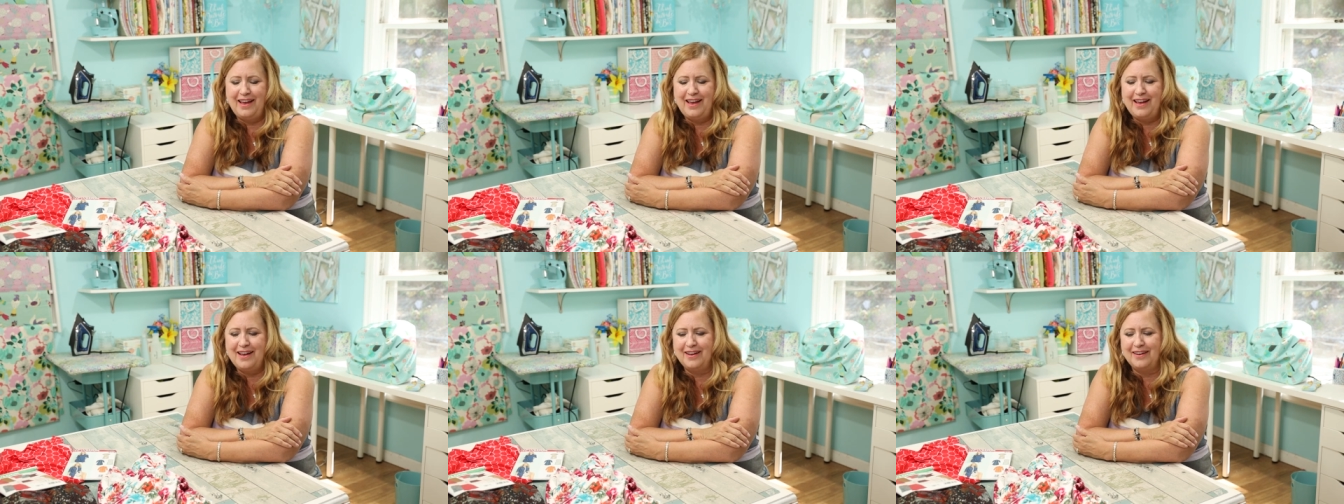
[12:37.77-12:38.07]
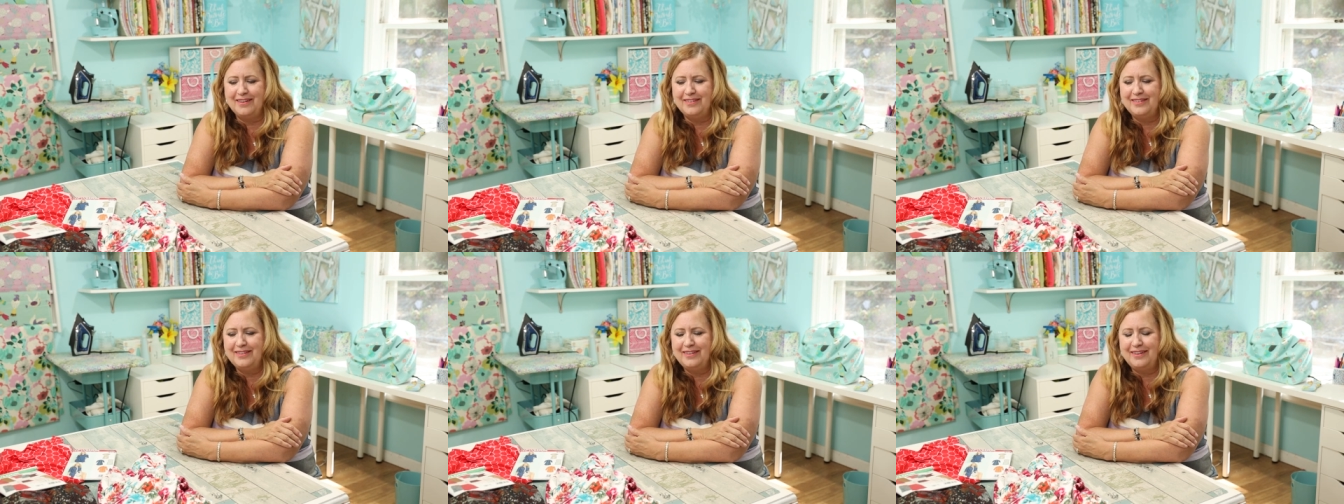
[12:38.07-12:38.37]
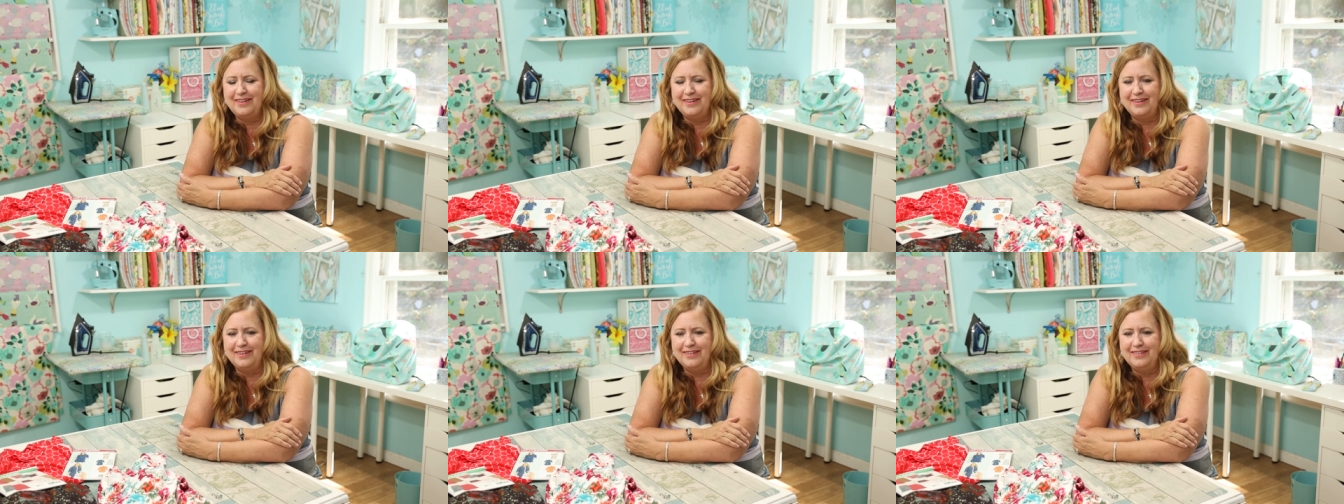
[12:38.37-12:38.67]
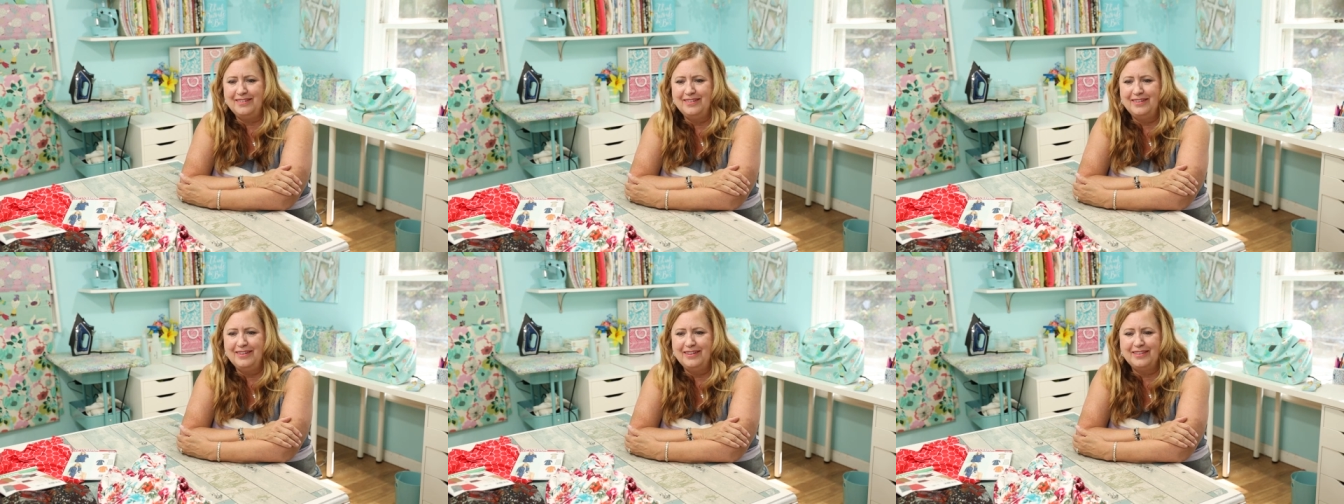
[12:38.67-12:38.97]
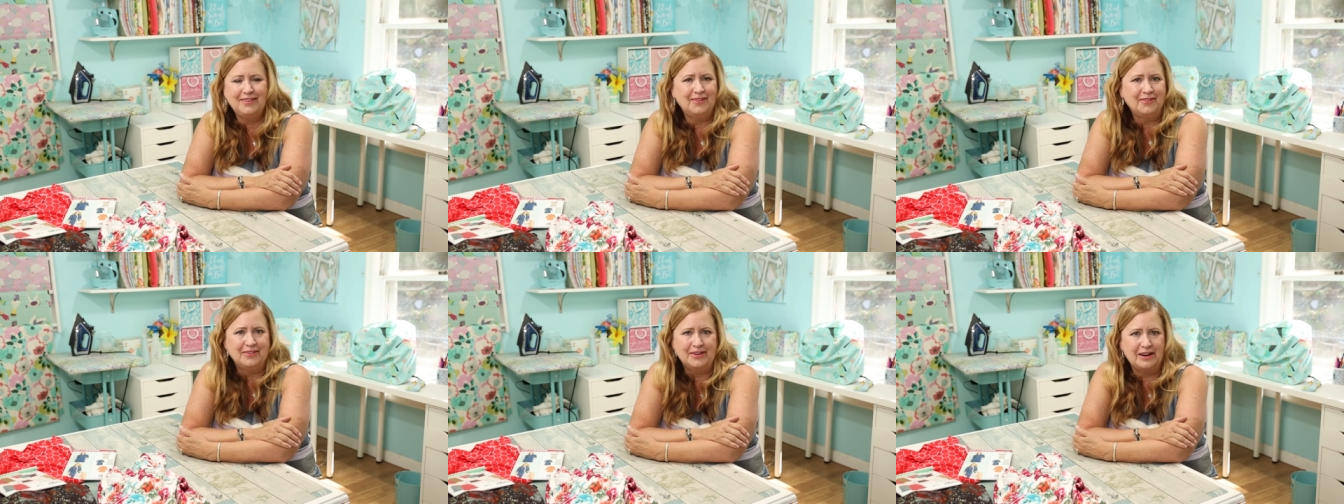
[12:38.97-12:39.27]
And uh,
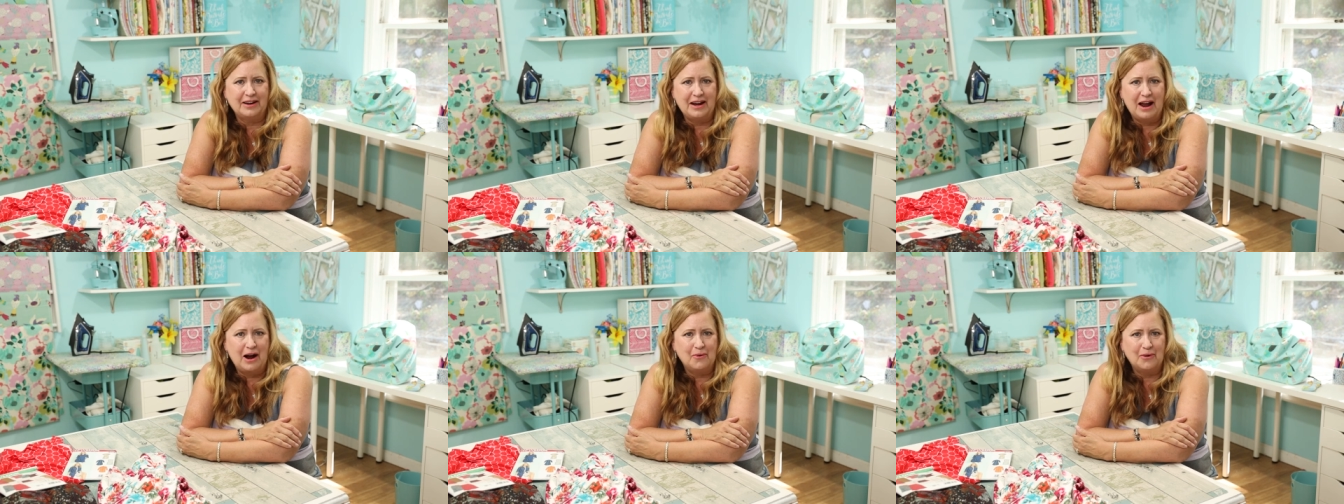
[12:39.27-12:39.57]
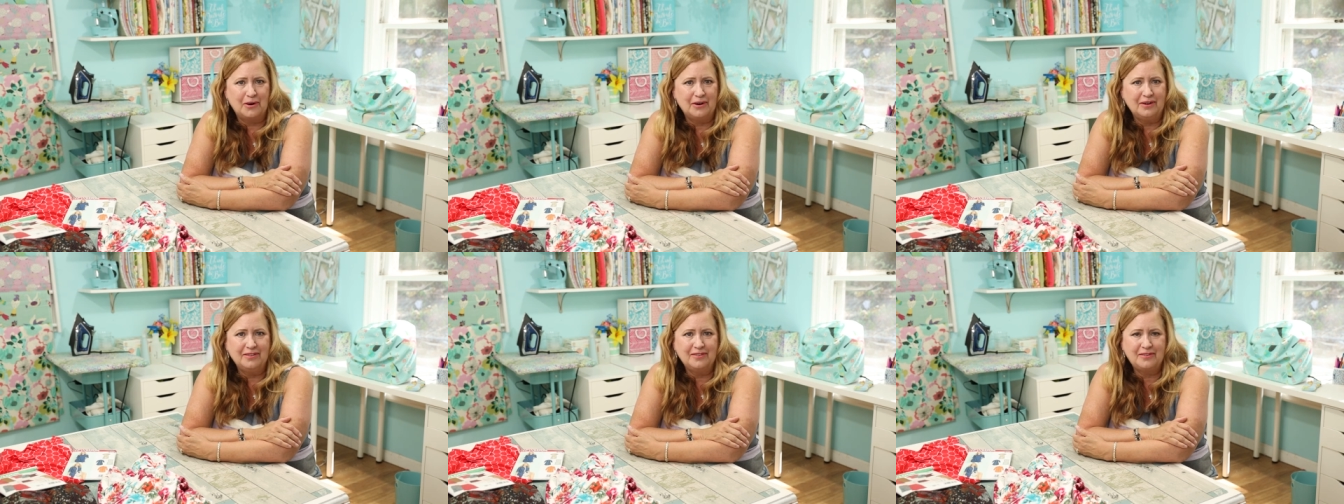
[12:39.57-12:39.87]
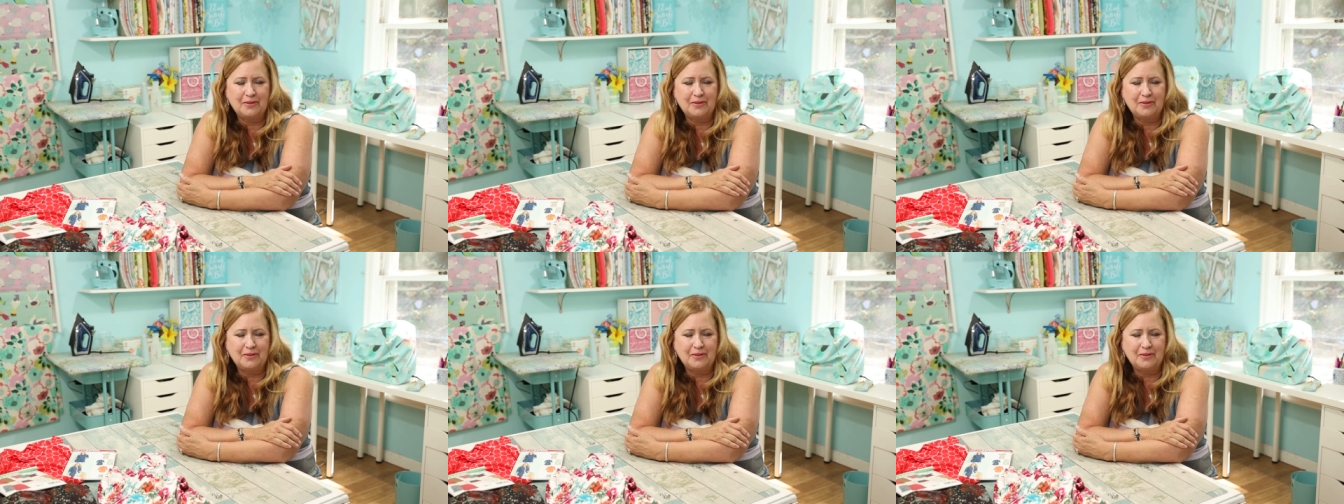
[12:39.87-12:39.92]
it's only an hour.